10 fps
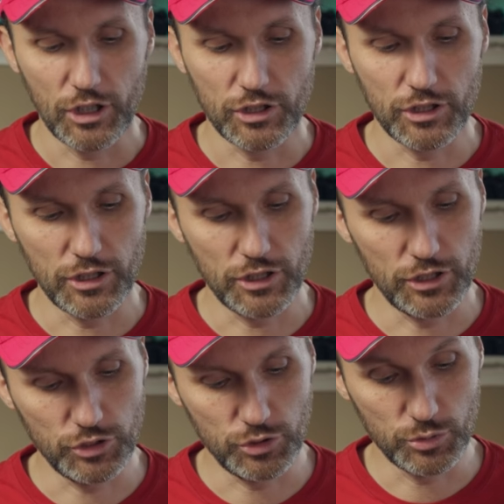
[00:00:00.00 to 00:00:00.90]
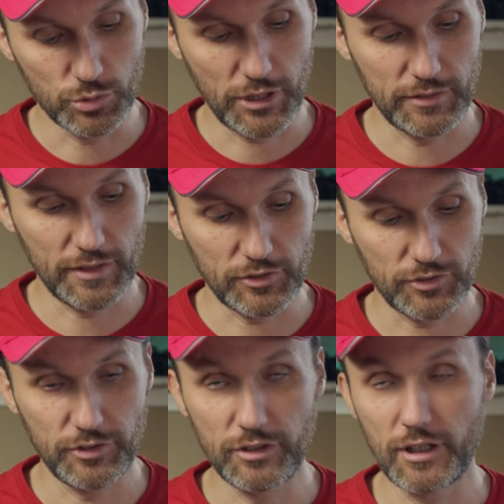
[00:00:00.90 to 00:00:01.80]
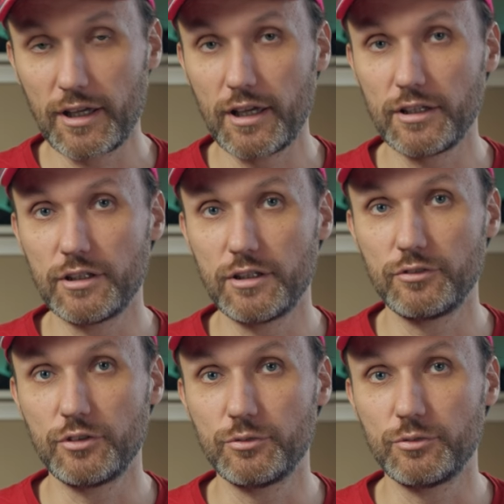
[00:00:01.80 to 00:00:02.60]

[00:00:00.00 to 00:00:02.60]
uh, you can actually uh, uh,